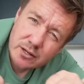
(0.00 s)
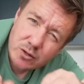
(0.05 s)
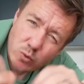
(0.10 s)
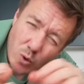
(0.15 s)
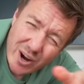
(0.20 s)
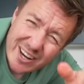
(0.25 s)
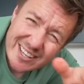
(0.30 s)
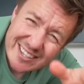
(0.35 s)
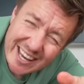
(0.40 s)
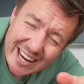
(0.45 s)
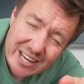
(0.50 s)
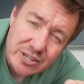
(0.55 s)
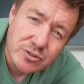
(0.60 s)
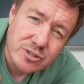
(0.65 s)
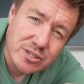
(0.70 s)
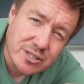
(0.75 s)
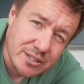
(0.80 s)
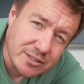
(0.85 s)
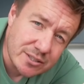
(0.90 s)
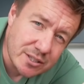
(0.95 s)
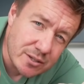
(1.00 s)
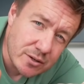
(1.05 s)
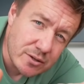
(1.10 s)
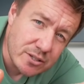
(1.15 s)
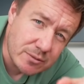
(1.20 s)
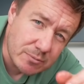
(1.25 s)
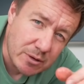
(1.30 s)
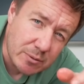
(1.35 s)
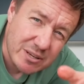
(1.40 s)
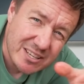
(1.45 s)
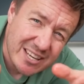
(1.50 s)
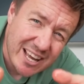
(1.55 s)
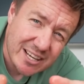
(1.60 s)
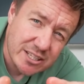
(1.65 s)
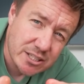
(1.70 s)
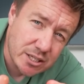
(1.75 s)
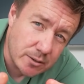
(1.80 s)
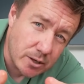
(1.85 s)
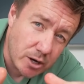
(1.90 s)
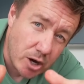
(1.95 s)
Quite a dangerous thing to do, so maybe
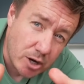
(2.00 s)
next time